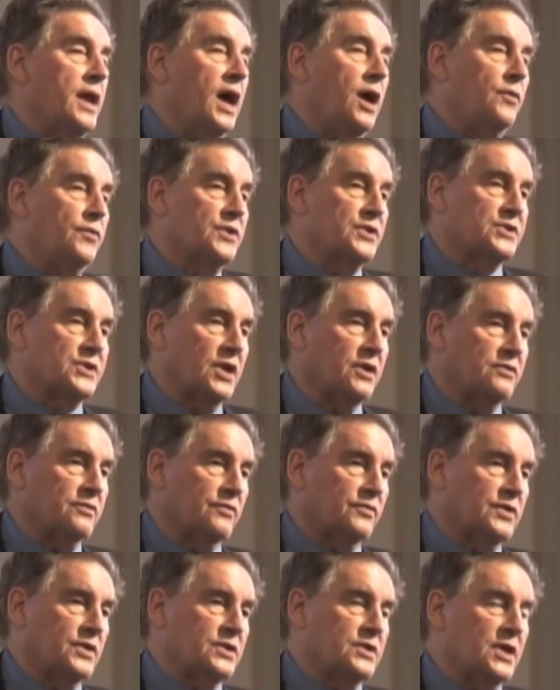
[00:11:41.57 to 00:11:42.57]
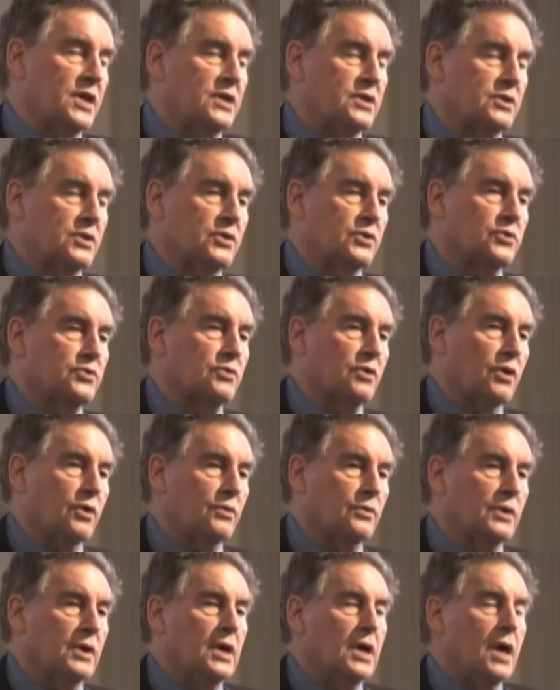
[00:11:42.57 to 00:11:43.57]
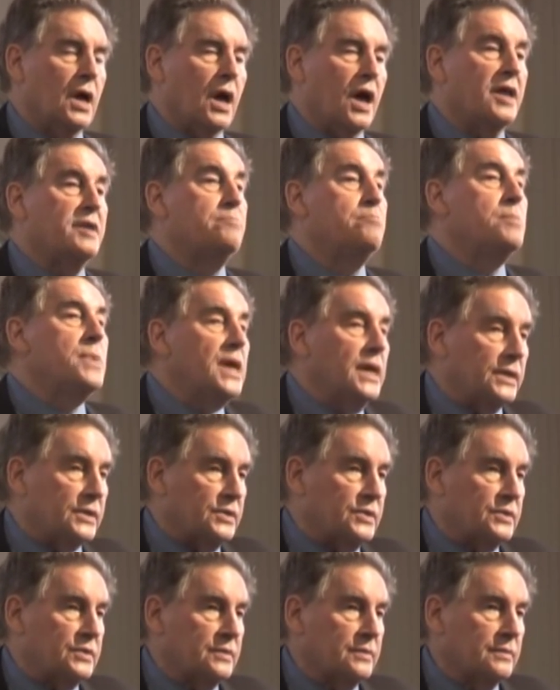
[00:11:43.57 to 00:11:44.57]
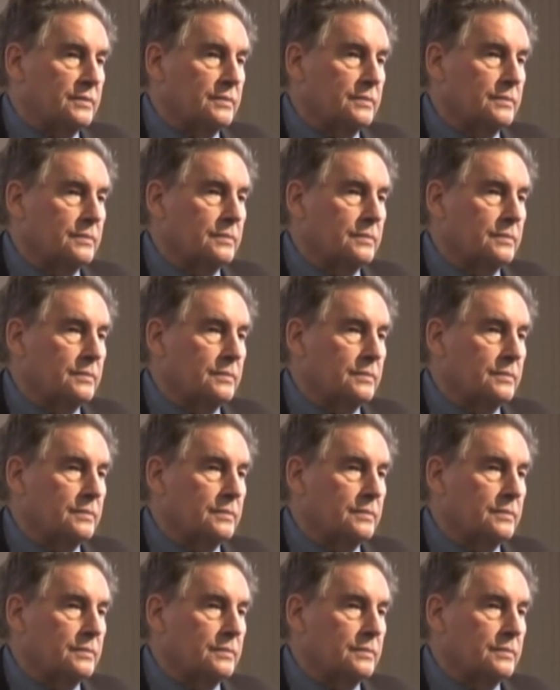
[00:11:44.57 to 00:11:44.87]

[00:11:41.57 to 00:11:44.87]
Now the Center of Disease Control admits